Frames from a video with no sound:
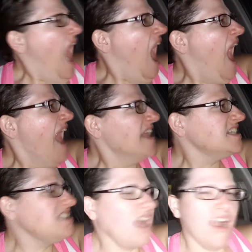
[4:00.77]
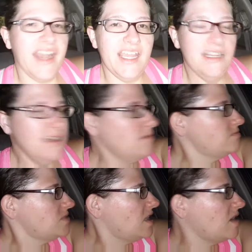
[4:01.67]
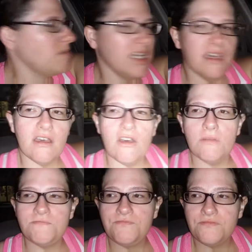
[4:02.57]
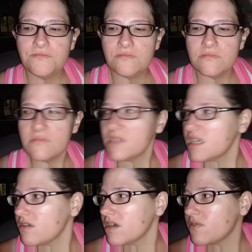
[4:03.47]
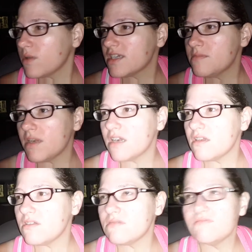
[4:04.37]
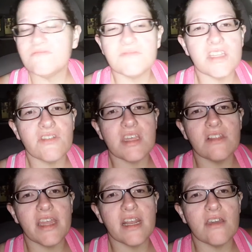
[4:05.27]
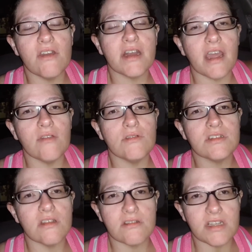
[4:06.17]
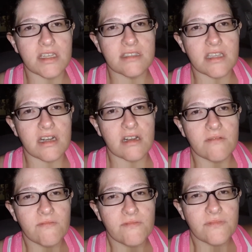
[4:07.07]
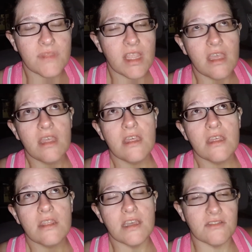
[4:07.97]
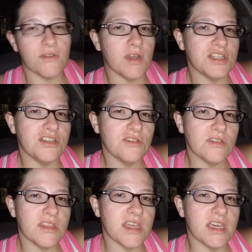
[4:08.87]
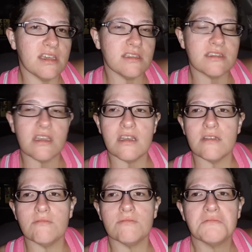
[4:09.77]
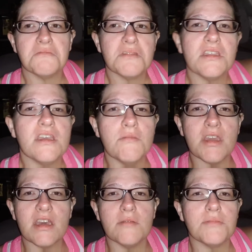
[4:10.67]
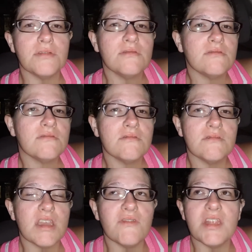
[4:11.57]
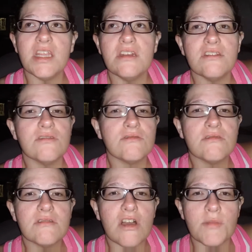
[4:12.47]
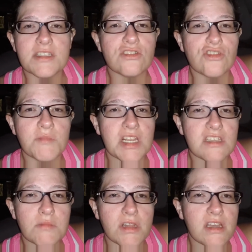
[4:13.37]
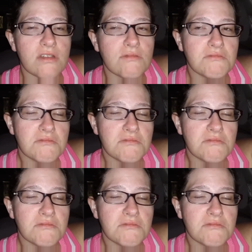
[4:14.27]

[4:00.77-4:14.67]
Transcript: Oh, sorry. But I'm gonna get home and get ready for work tomorrow. Get everything laid out, and I will talk to you guys later. Thanks for watching Do the Things. Um, hit me up if you need to. All my social medias below.